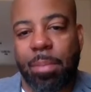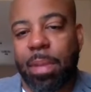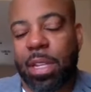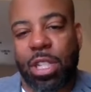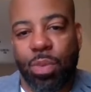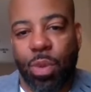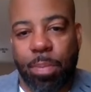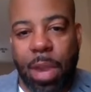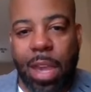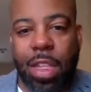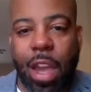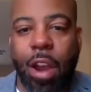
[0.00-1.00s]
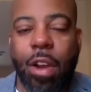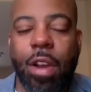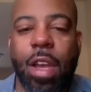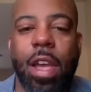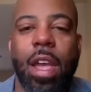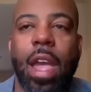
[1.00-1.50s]
The business will be there.
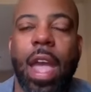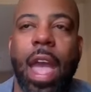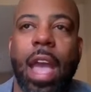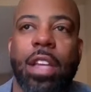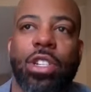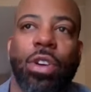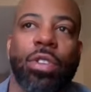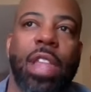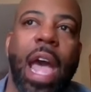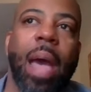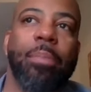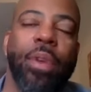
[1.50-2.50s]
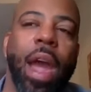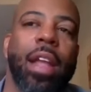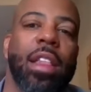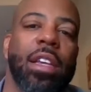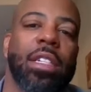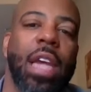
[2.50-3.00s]
And so that
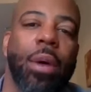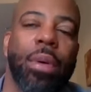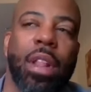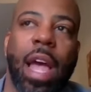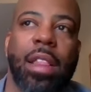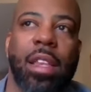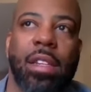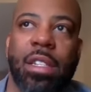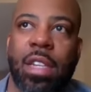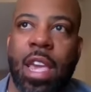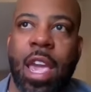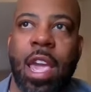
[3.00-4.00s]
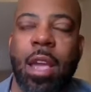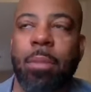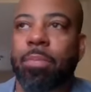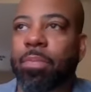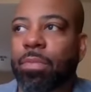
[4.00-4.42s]
practice I would like to see